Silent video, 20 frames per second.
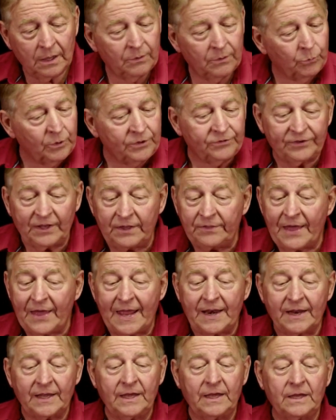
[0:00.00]
We see
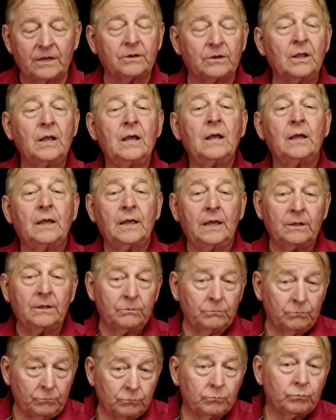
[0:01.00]
that again
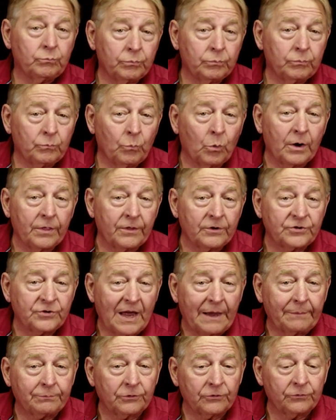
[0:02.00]
in one of the
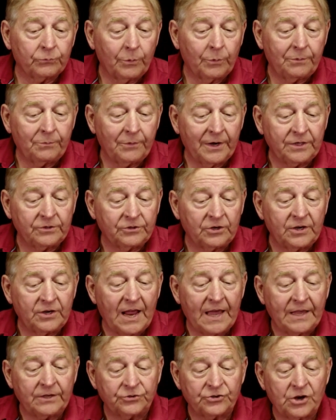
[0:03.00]
chapters we read
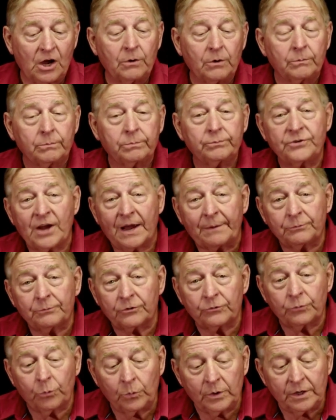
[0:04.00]
today, Job chapter
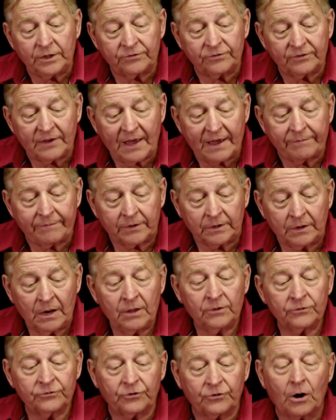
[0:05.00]
27,
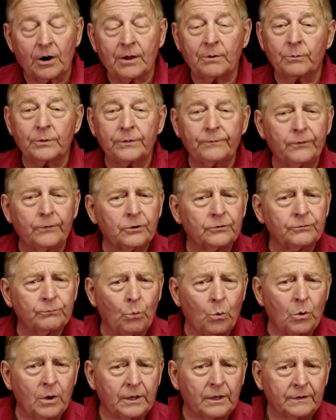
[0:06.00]
starting with verse
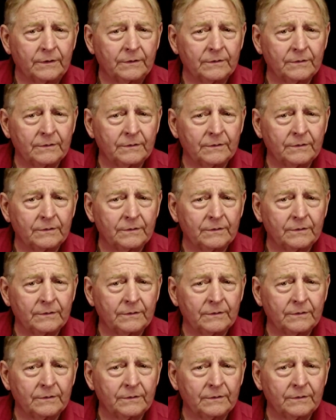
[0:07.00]
1.